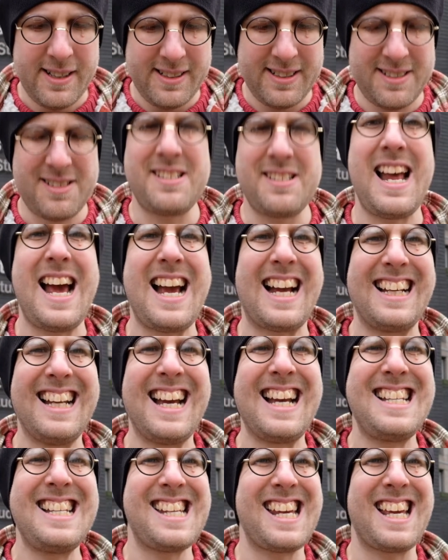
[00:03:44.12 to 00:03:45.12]

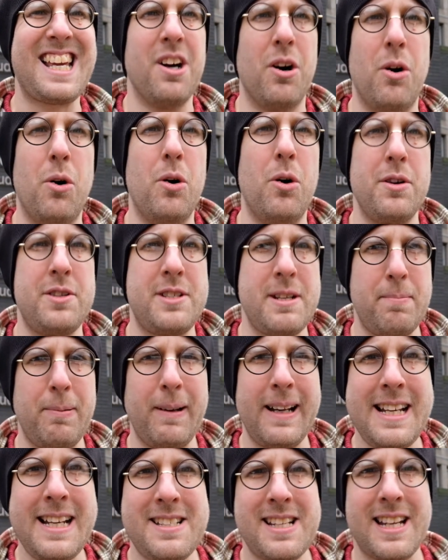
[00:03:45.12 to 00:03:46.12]
stagnating or
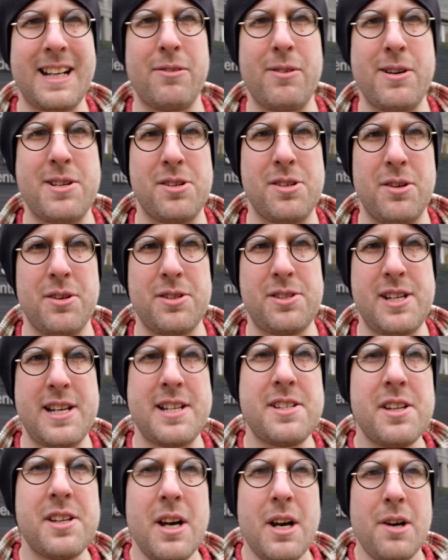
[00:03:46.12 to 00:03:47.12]
depleting
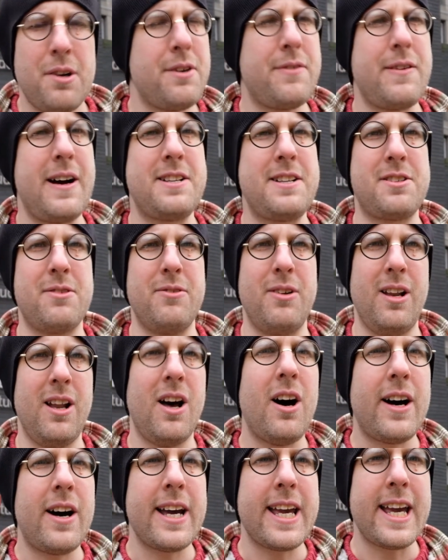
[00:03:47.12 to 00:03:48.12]
resources. We've had to
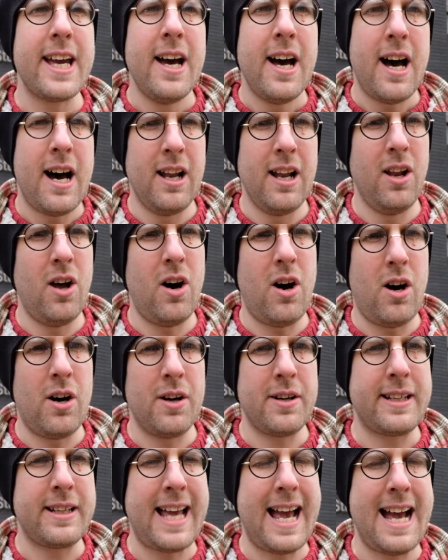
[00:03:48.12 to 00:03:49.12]
rely a lot
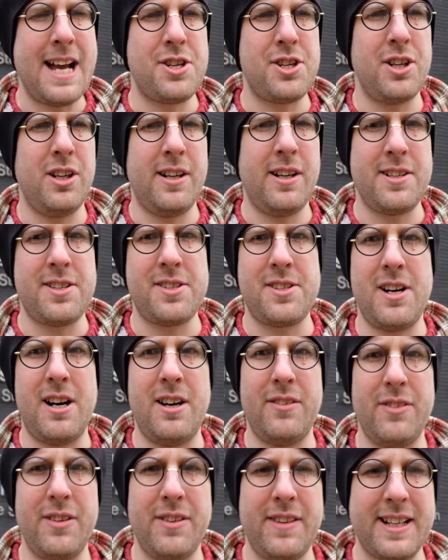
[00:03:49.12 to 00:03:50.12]
on casualised
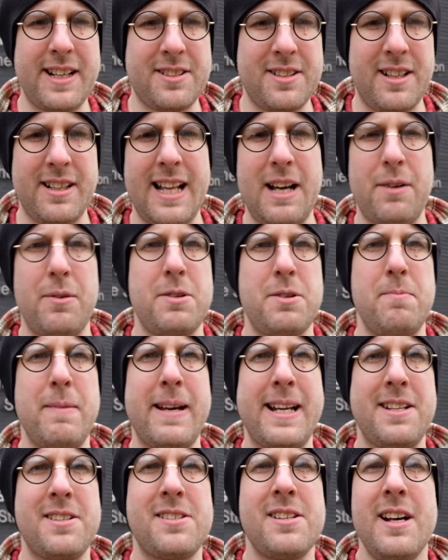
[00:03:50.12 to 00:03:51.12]
staff and things like that, which
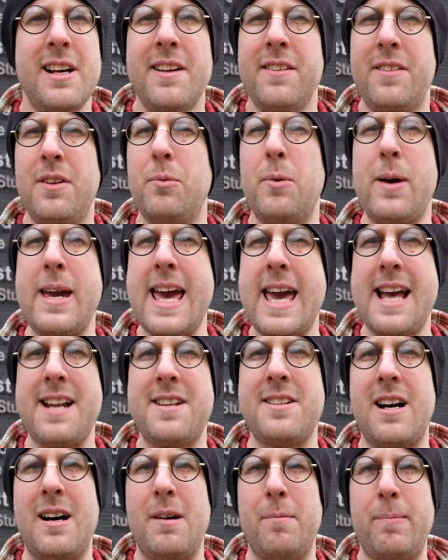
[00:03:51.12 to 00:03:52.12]
means that we
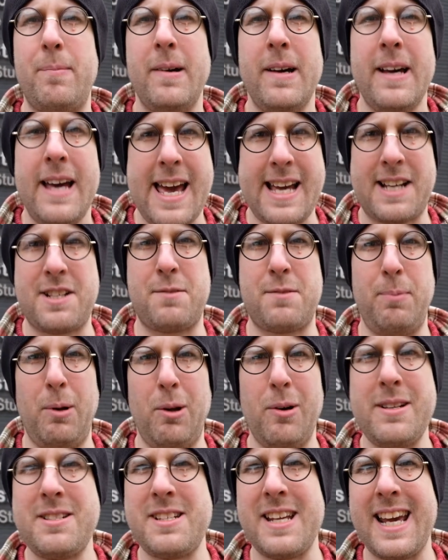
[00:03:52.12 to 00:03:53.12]
end up
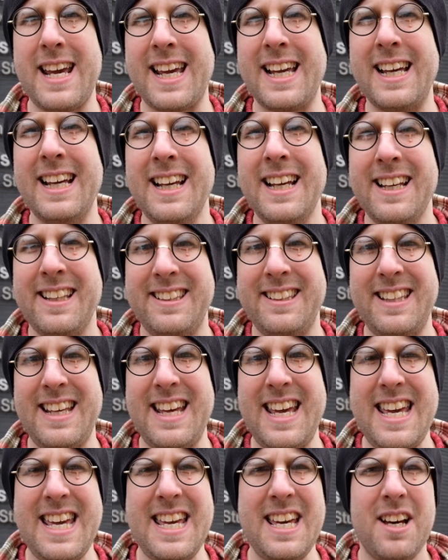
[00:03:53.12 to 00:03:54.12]
exploiting
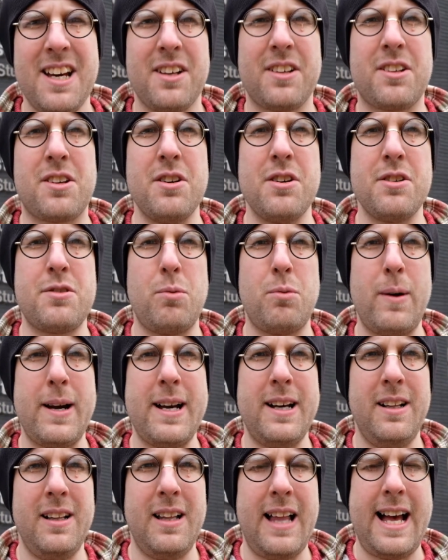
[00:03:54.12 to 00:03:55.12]
the
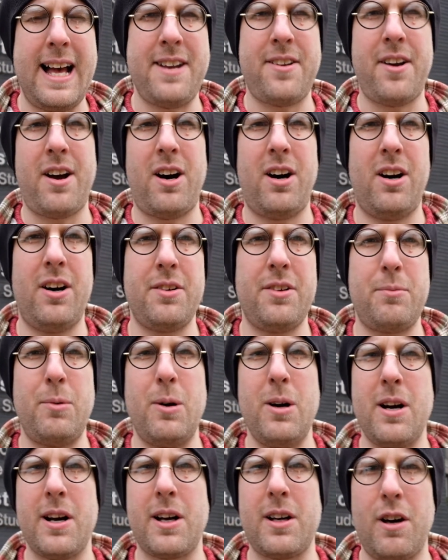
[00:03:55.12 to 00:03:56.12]
goodwill and hard
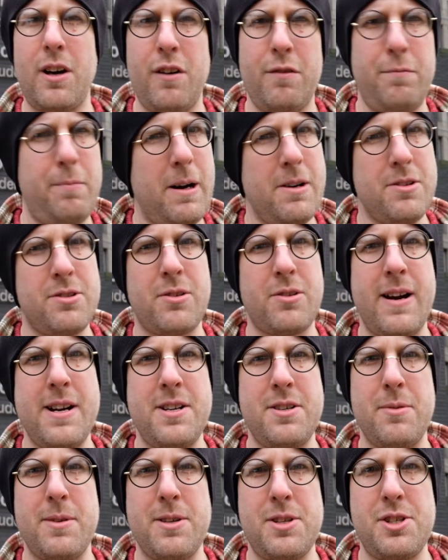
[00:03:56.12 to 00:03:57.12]
work of
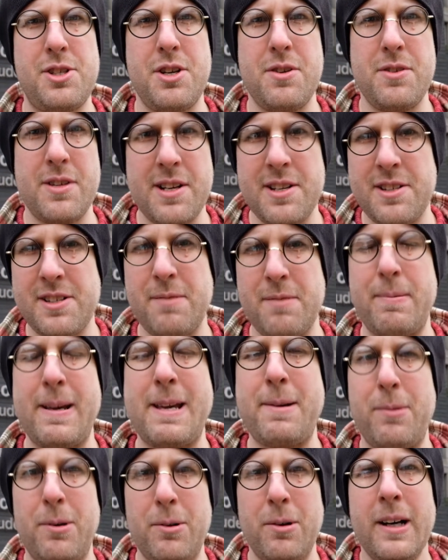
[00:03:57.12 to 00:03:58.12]
postgraduate students and
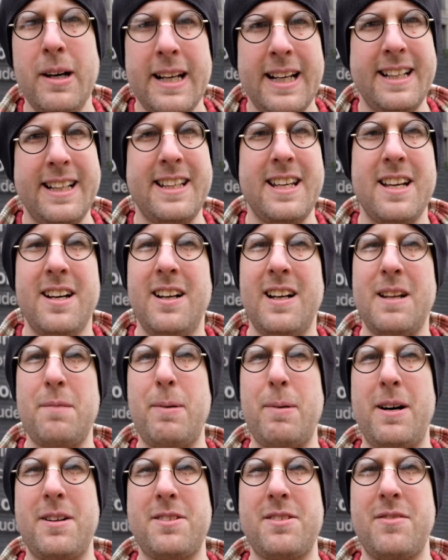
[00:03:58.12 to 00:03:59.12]
people in the early
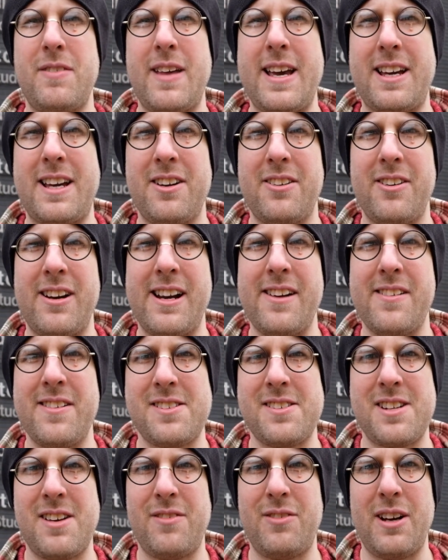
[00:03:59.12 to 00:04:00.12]
parts of their career and
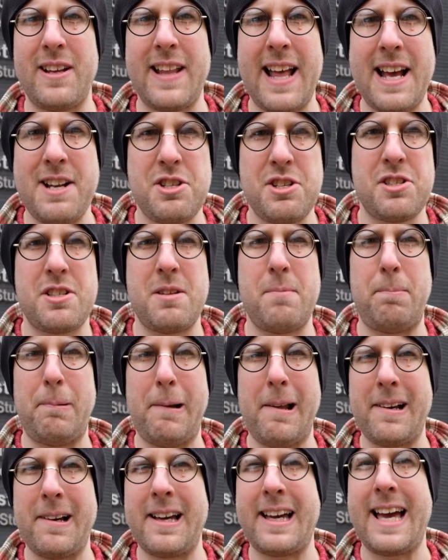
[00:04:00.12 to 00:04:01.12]
stuff like that just to
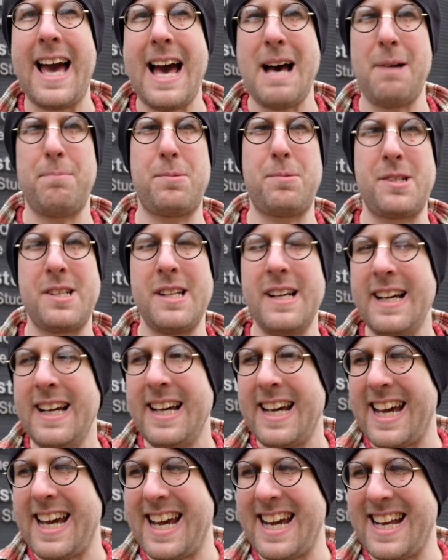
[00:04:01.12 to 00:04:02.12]
plug gaps
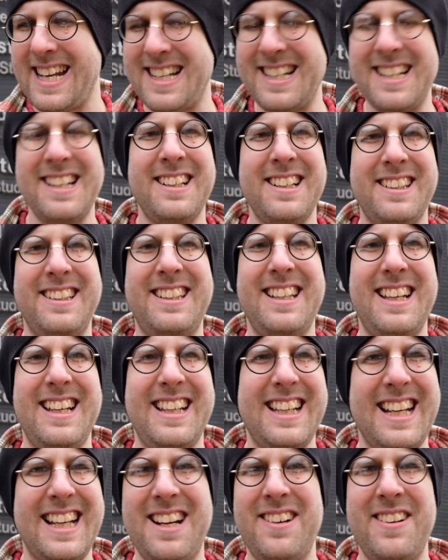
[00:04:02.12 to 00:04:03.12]
in the
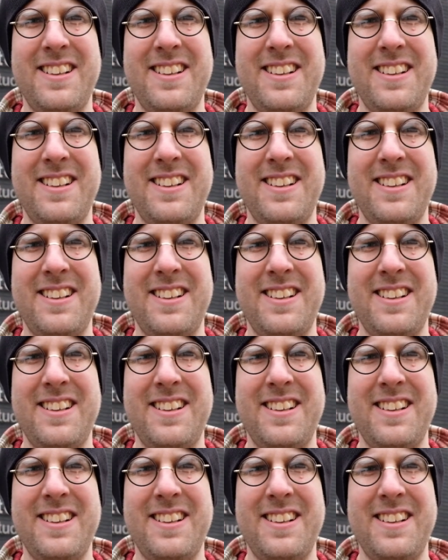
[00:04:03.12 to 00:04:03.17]
you know